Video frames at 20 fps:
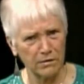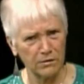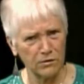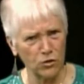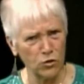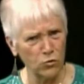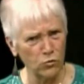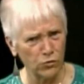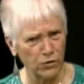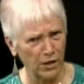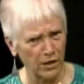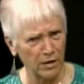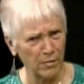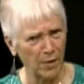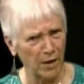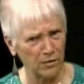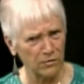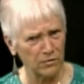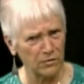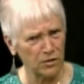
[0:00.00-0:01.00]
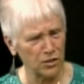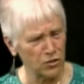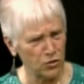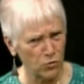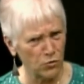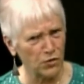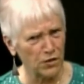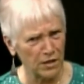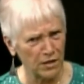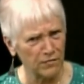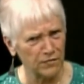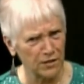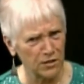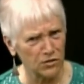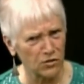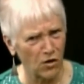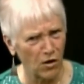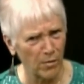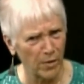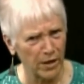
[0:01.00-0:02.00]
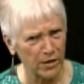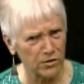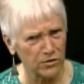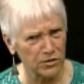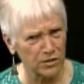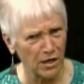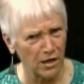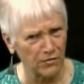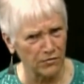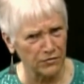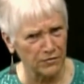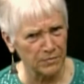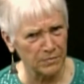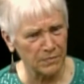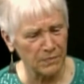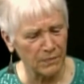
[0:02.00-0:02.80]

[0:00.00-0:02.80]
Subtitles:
Did you think of this all by yourself?